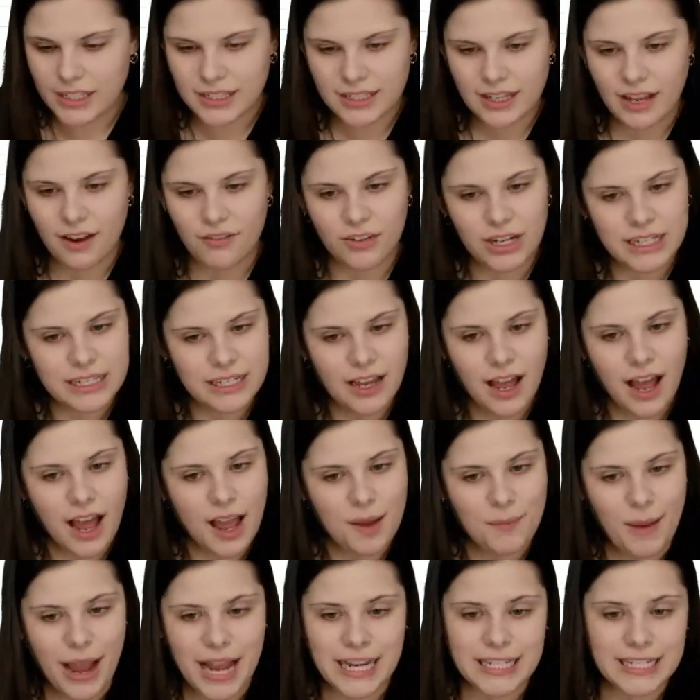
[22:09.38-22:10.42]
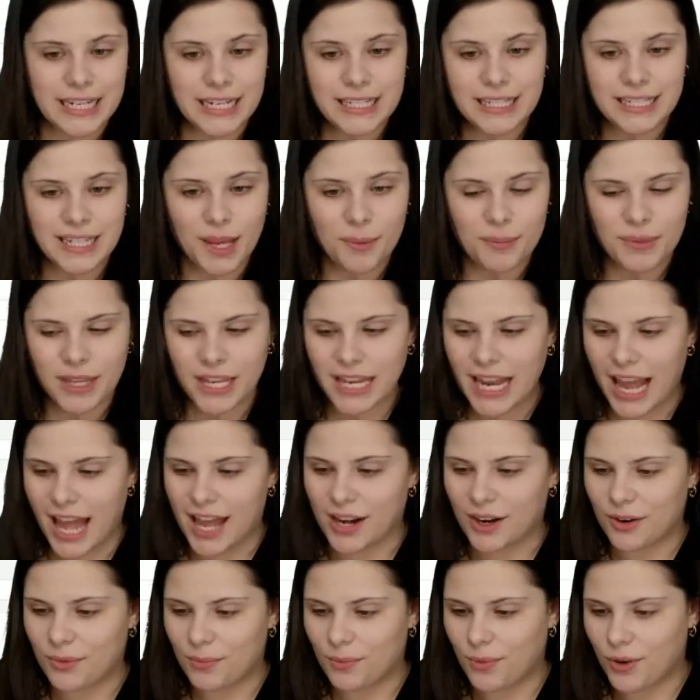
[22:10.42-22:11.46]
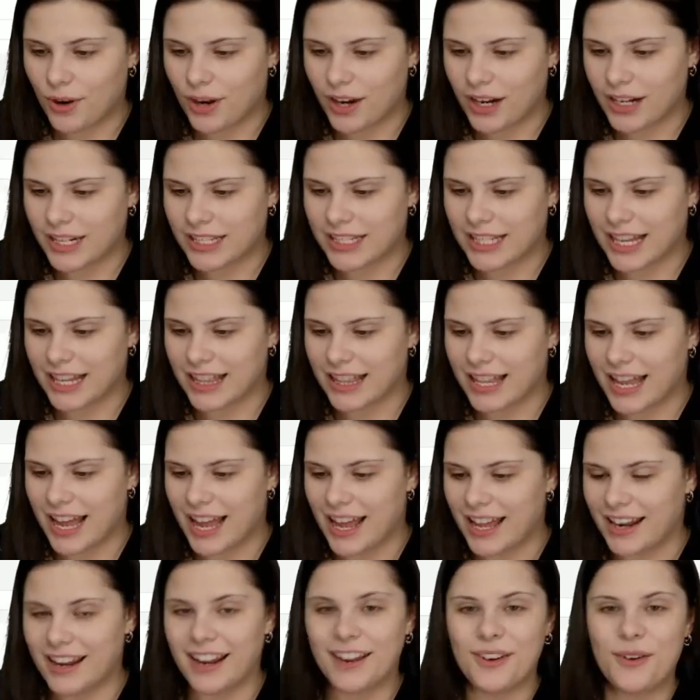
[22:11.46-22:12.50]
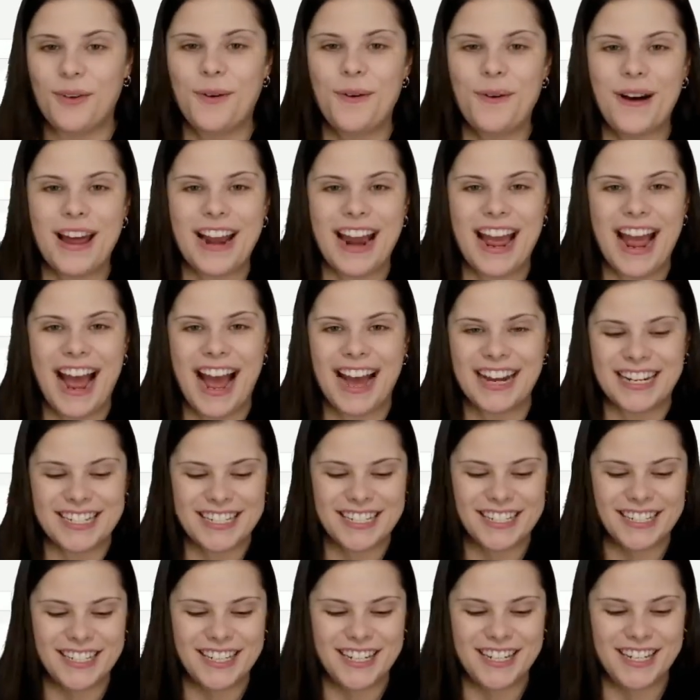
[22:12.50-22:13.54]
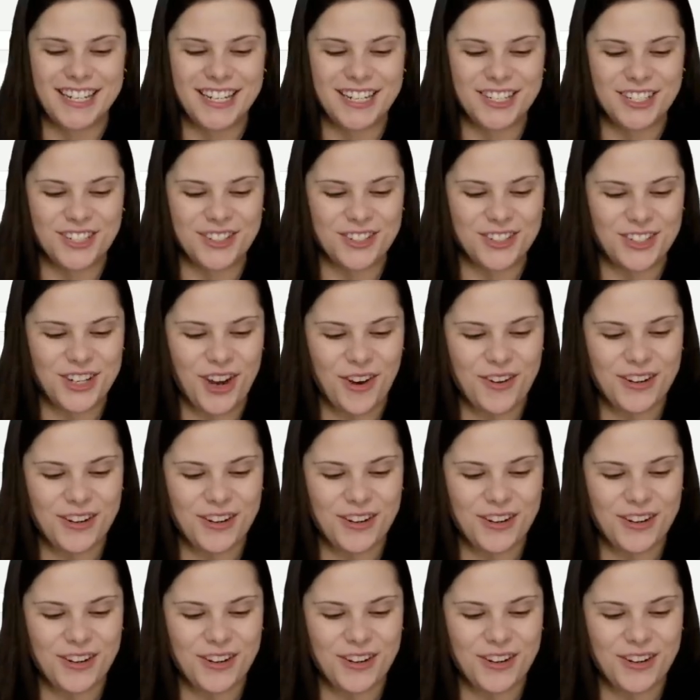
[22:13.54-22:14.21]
Every time I test something and it works, and then when I actually need to show